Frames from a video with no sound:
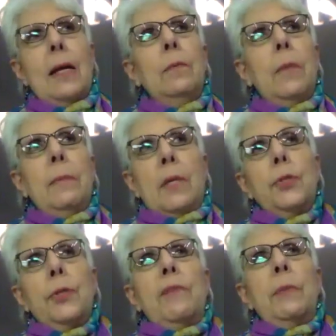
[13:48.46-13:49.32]
I'm
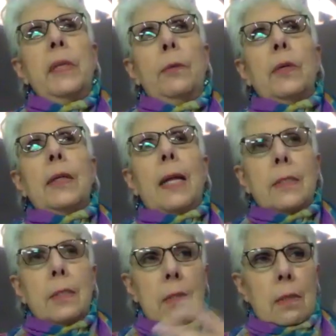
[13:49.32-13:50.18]
not sure everybody
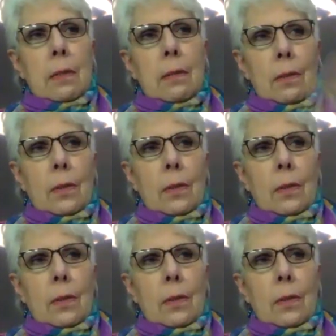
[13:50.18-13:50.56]
realizes that,